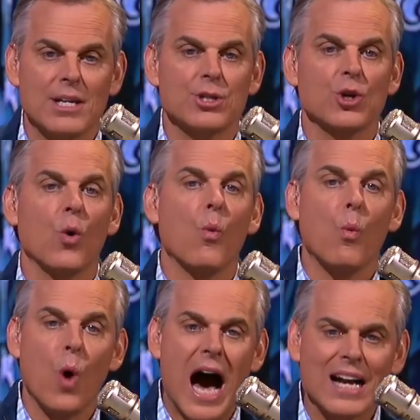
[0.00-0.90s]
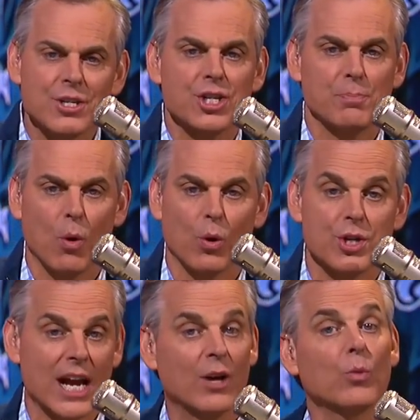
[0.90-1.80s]
is to watch
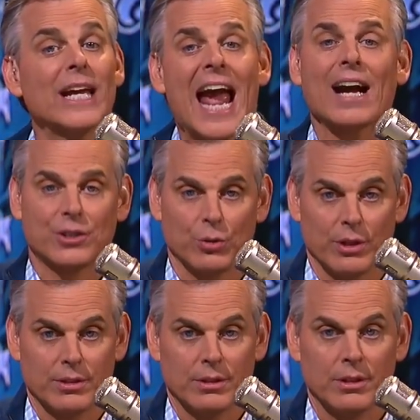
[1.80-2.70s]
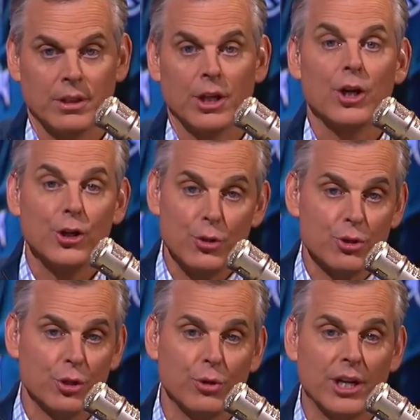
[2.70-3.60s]
sports and react to it. You
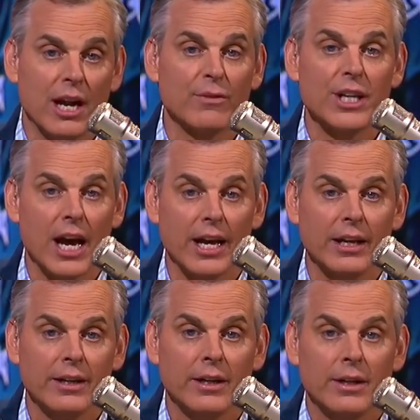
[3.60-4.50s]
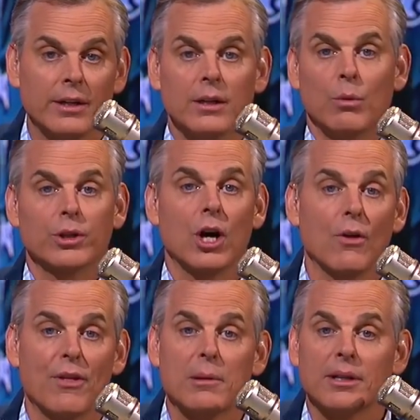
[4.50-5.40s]
tune in every day. What
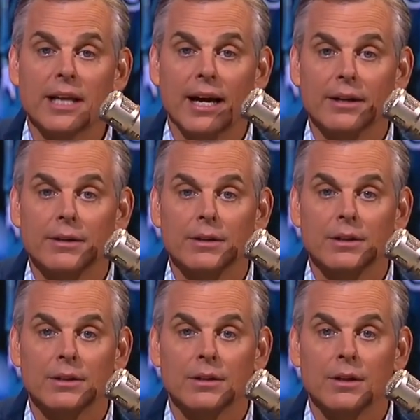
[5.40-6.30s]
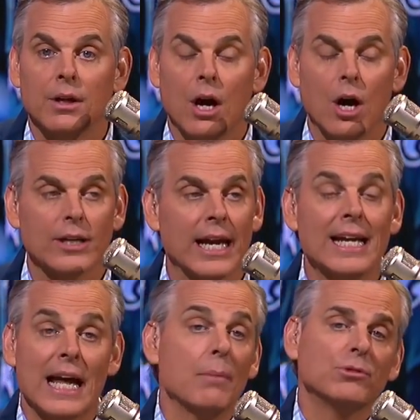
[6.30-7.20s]
Colin think about that? Okay.
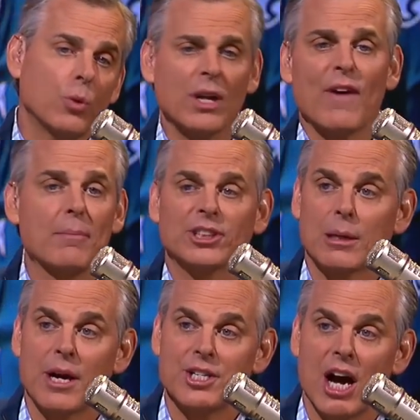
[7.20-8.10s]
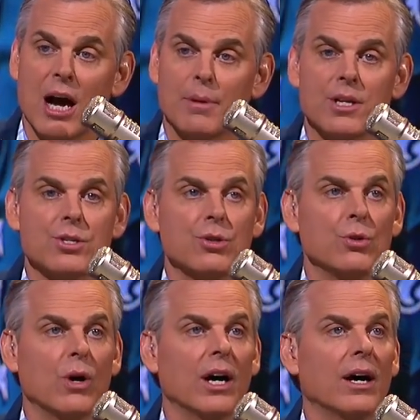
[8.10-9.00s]
Now, 25% of my job is
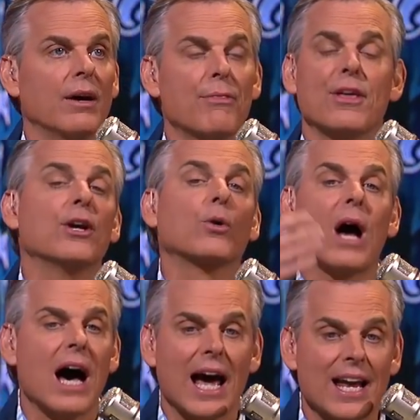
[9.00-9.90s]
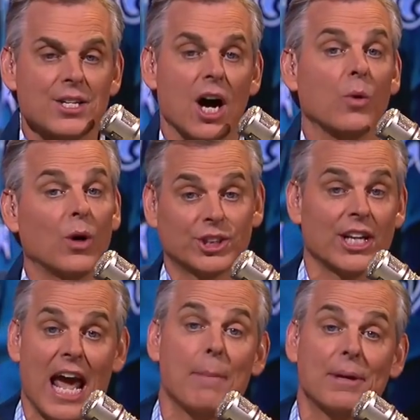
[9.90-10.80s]
to uh, theorize on what's going
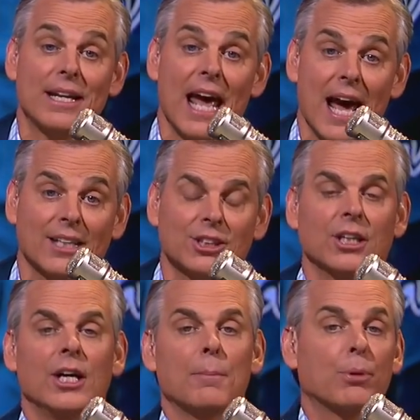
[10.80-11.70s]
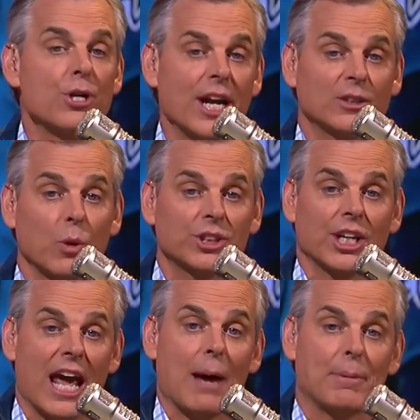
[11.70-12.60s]
to happen next, predict what's
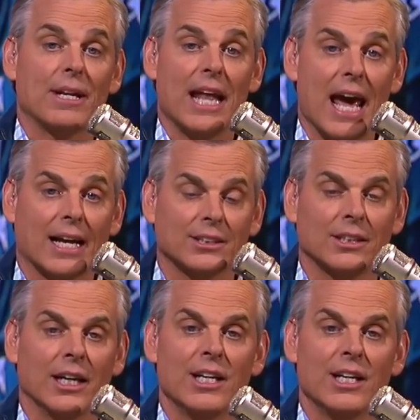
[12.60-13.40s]
going to happen next,